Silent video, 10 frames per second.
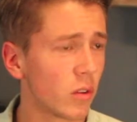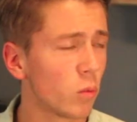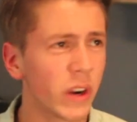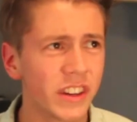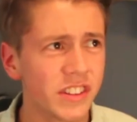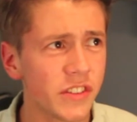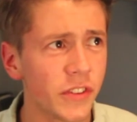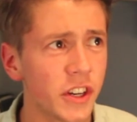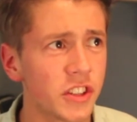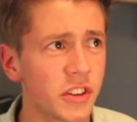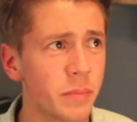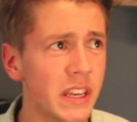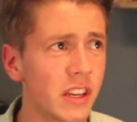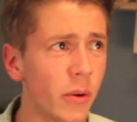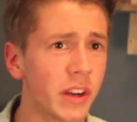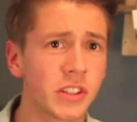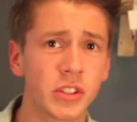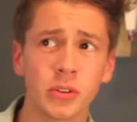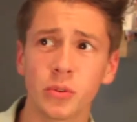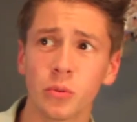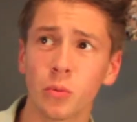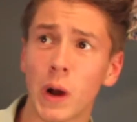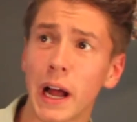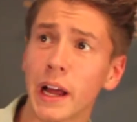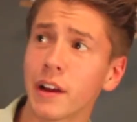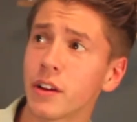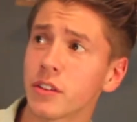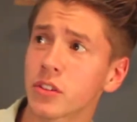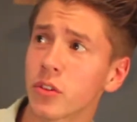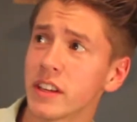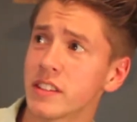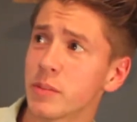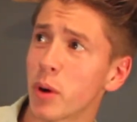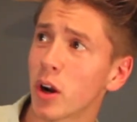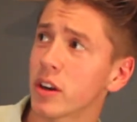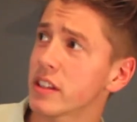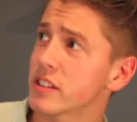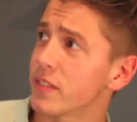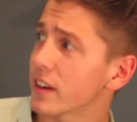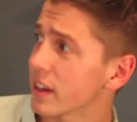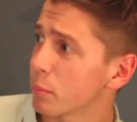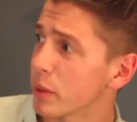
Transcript: Where's the footage of me going to wild, crazy parties, fucking